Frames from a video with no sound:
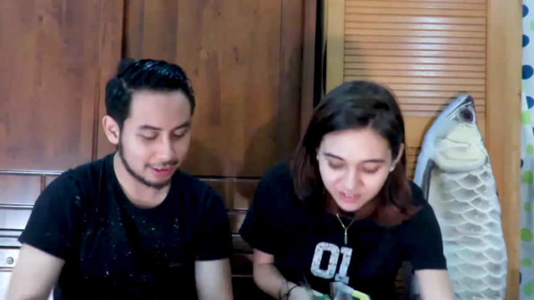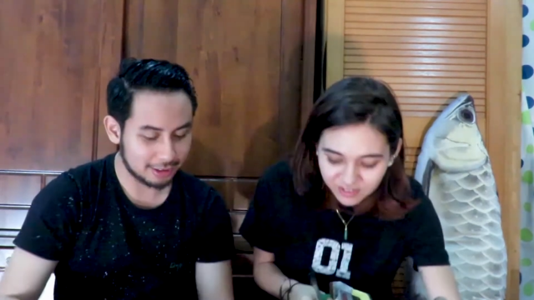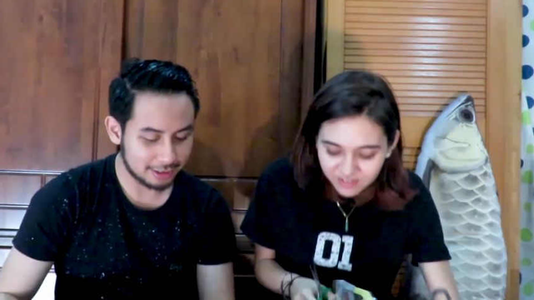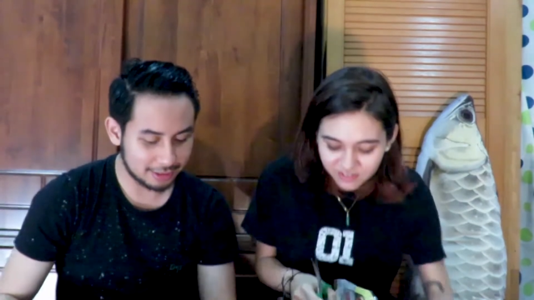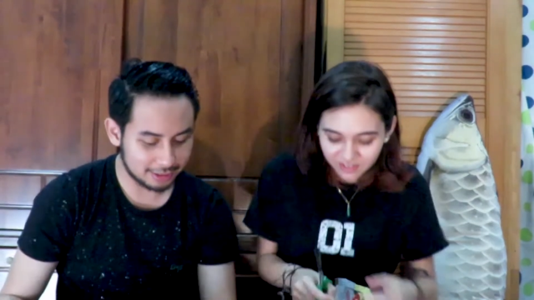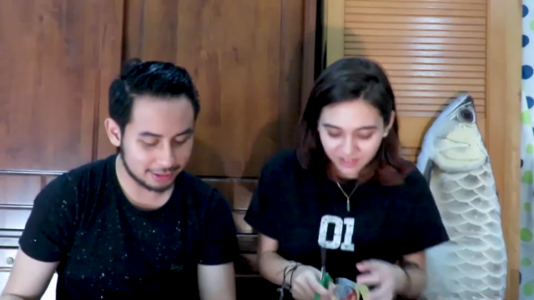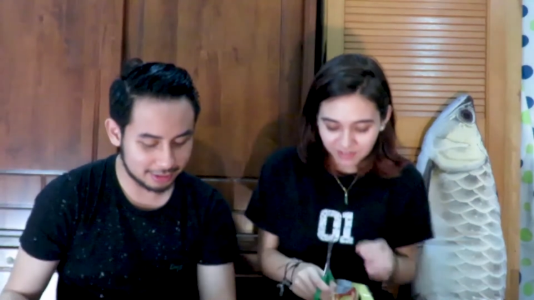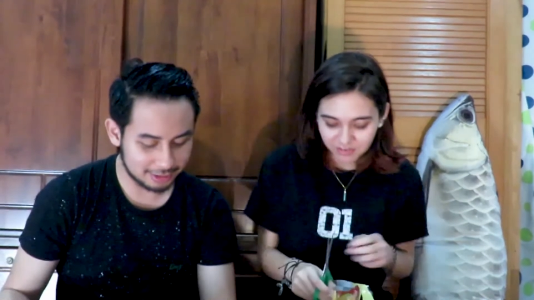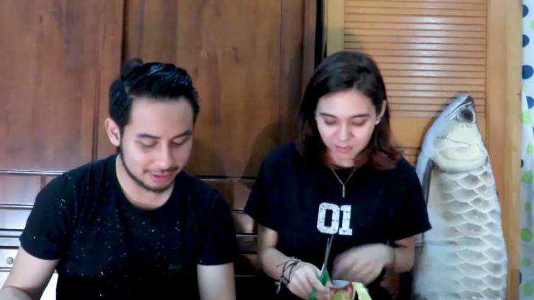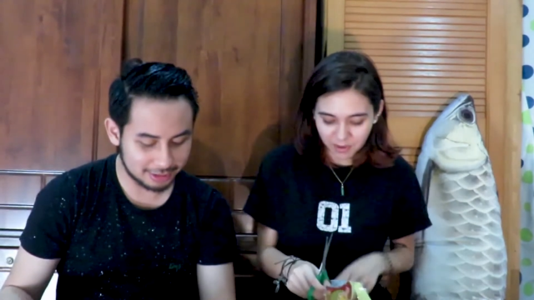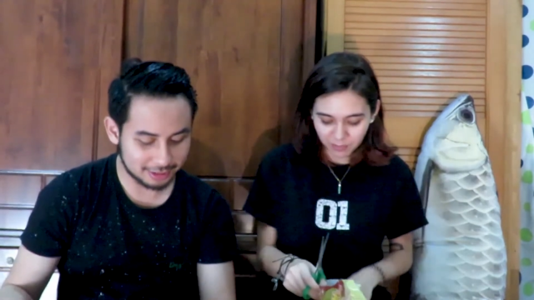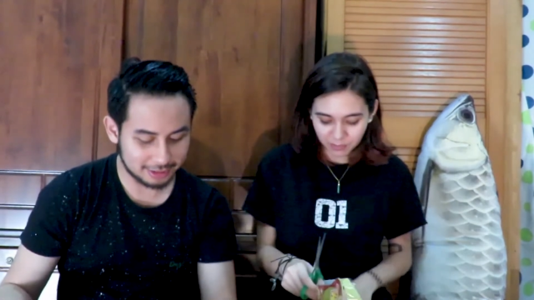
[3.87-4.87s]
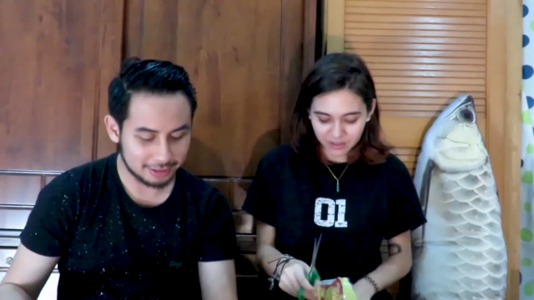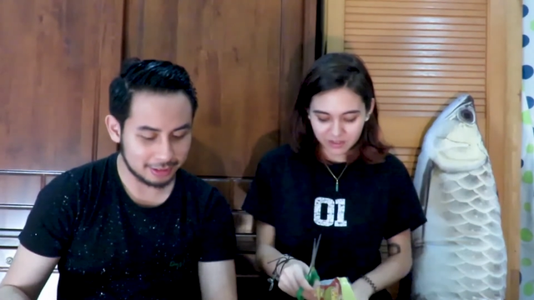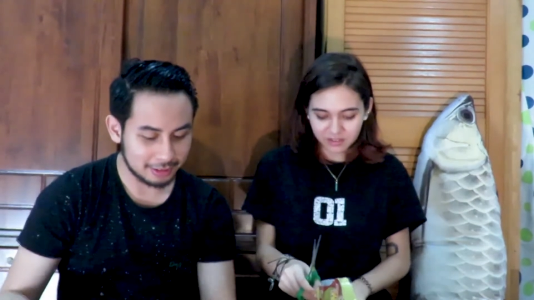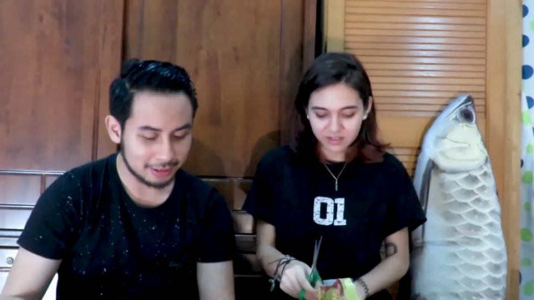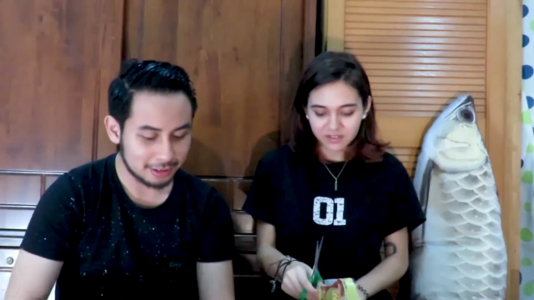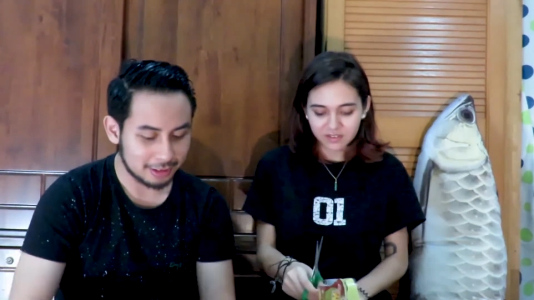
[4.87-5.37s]
Speaker 1: They like smell
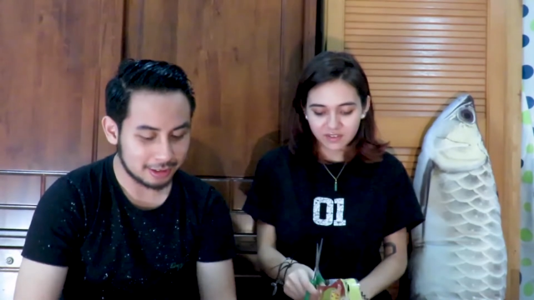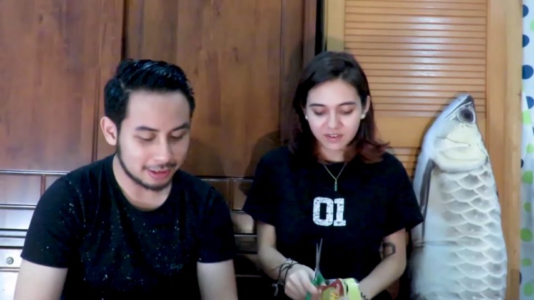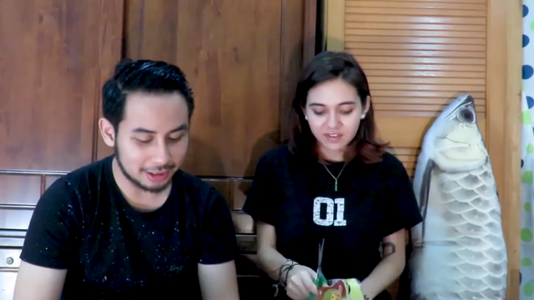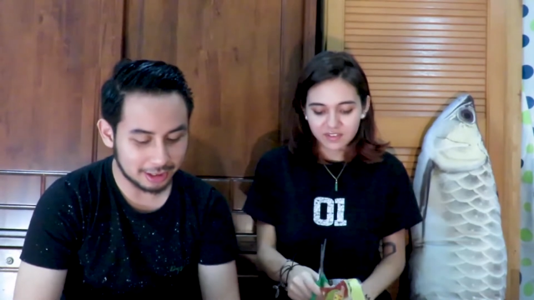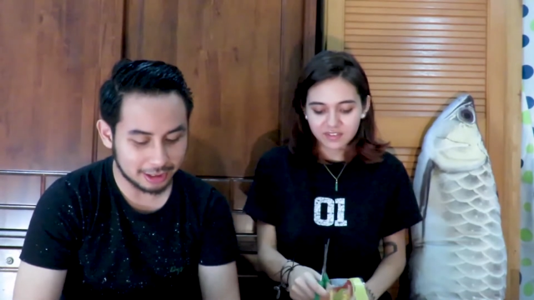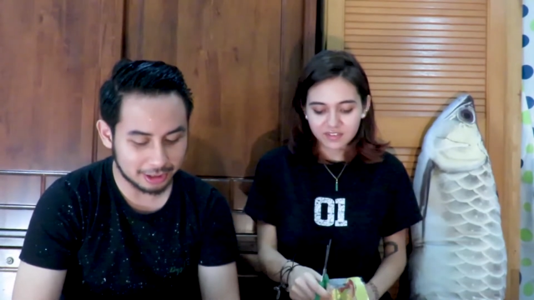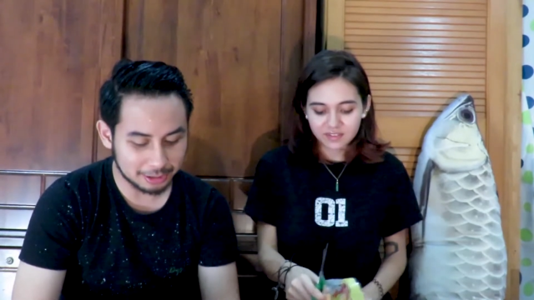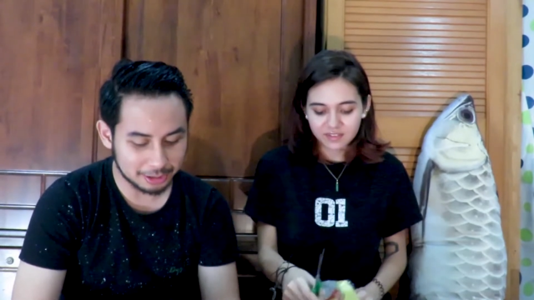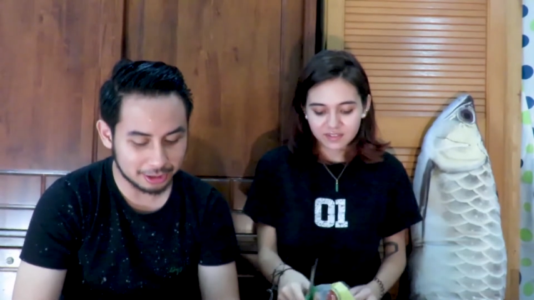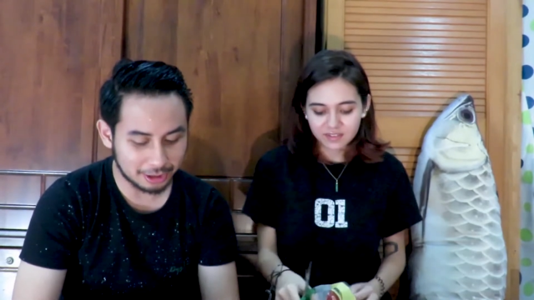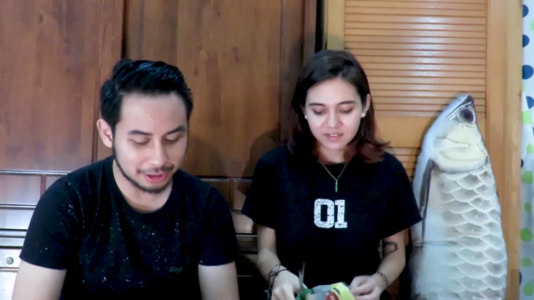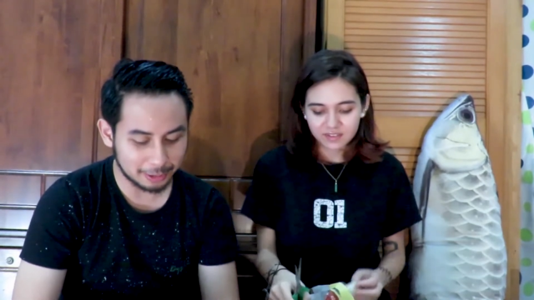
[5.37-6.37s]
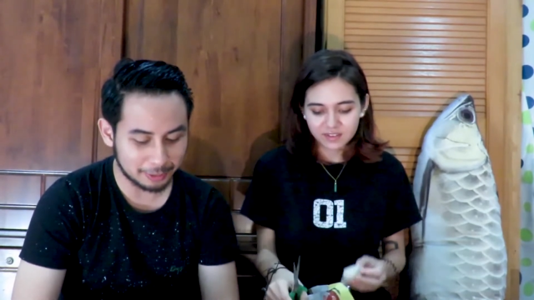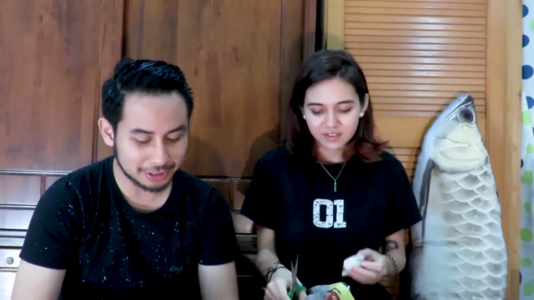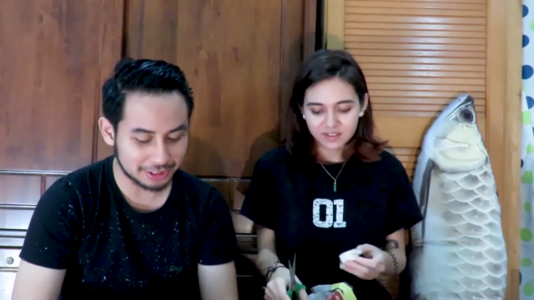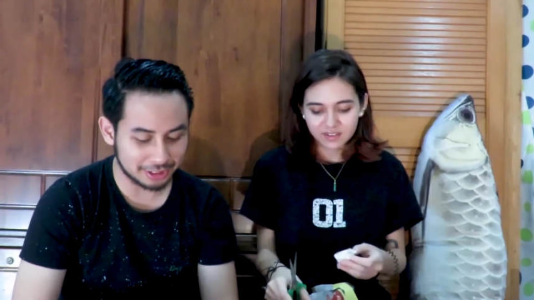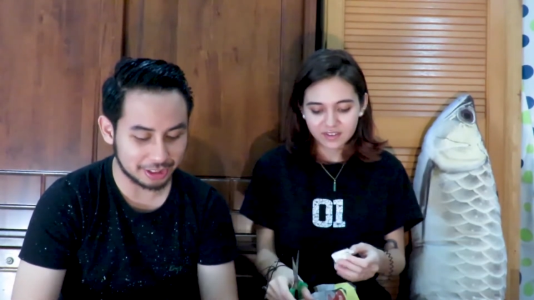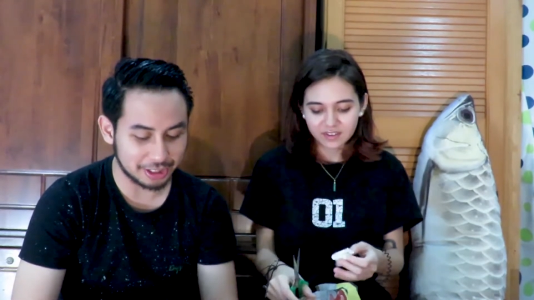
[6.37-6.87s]
weird.
Speaker 2: I like how you got the
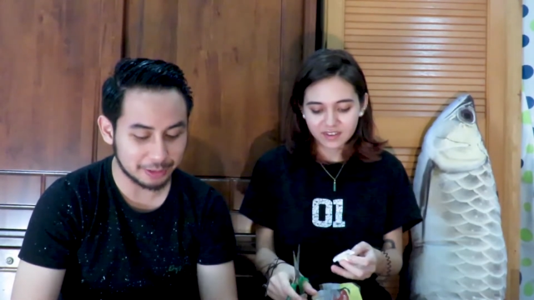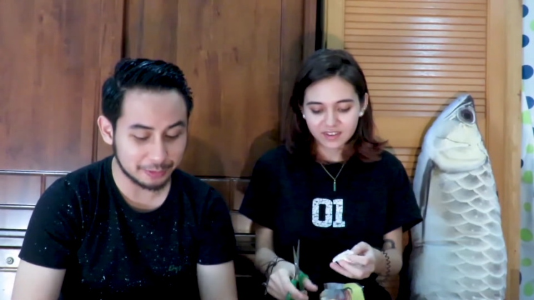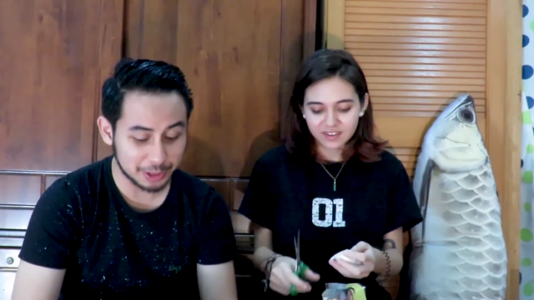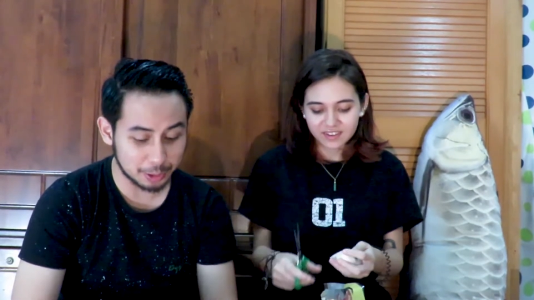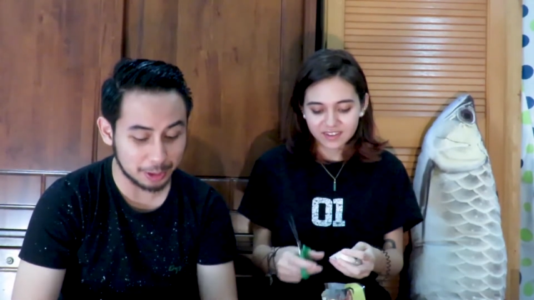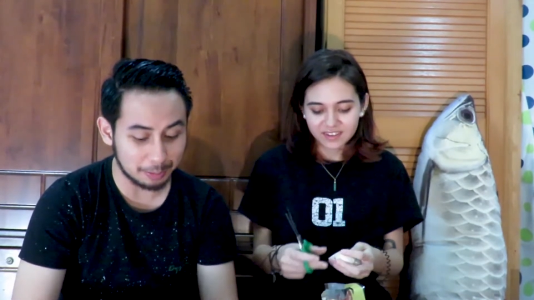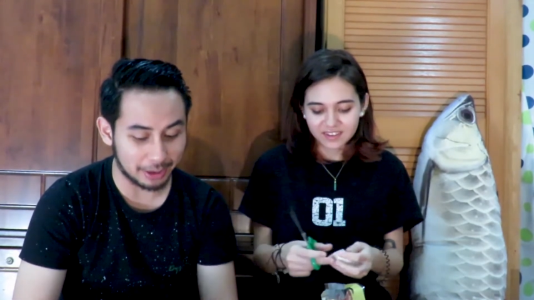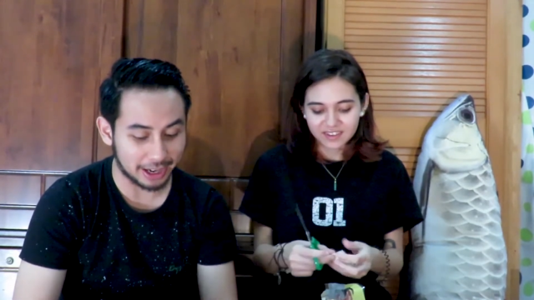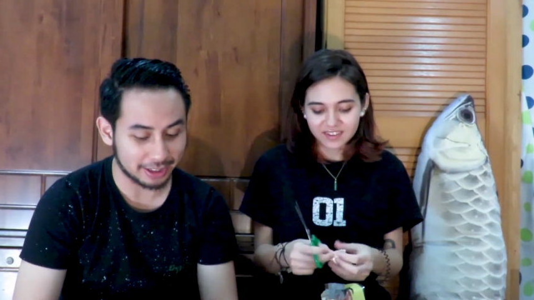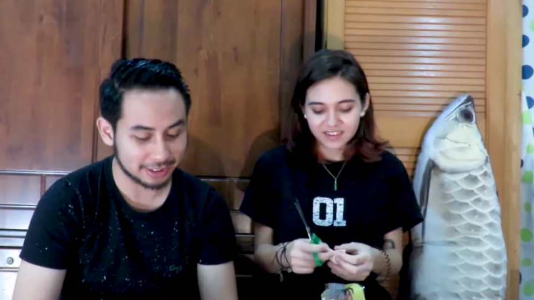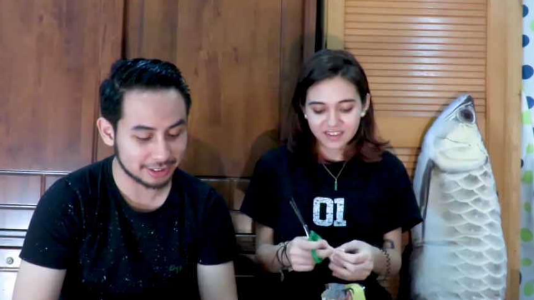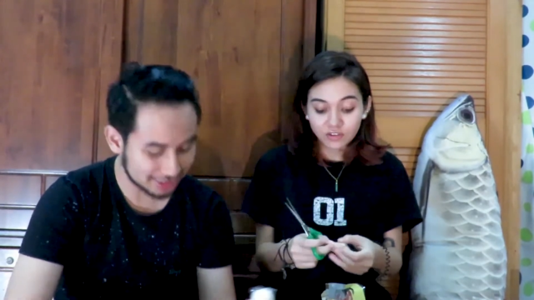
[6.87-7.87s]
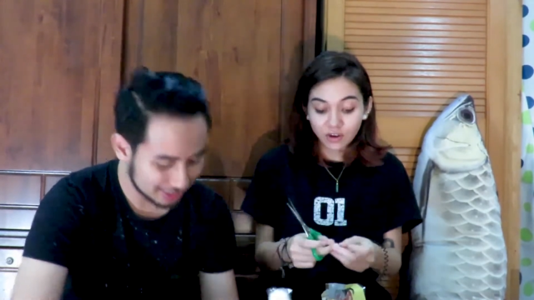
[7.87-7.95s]
ones that are individually packed.